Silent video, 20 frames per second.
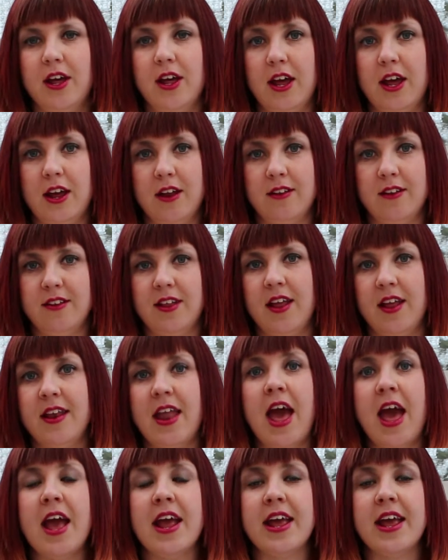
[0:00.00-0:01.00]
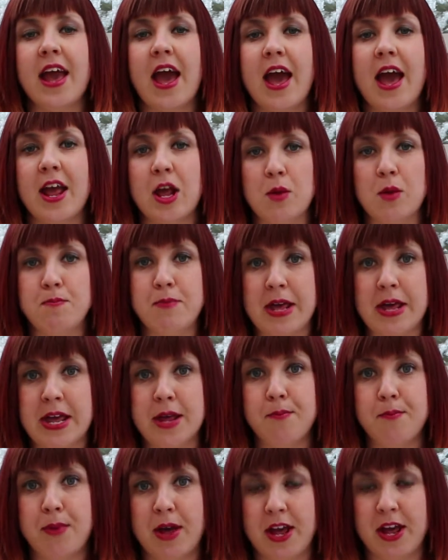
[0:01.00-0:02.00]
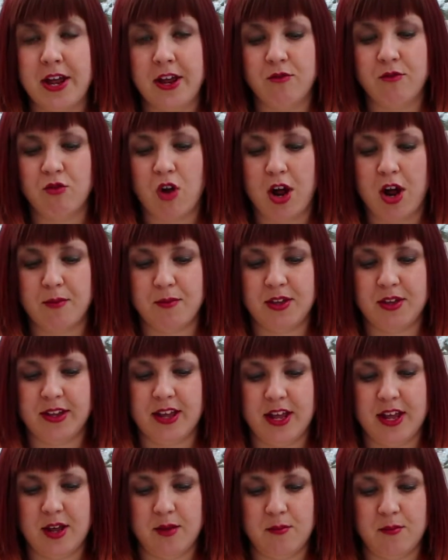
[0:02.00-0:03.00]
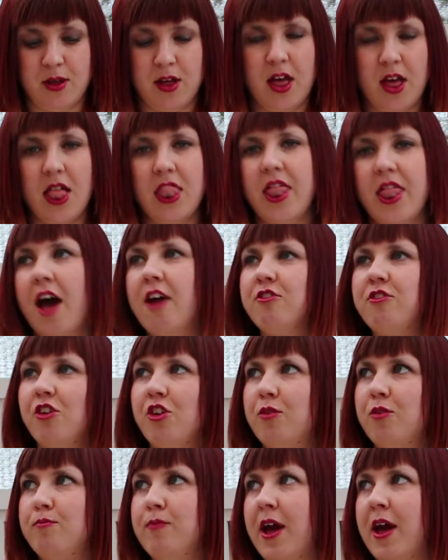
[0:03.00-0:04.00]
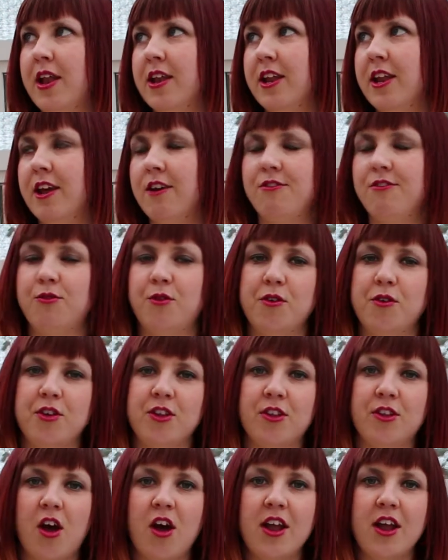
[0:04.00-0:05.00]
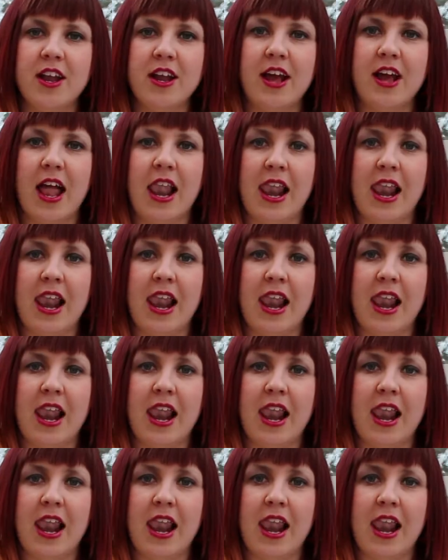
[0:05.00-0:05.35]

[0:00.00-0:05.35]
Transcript: it's an AABB rhyme scheme. That just meant if we're assigning a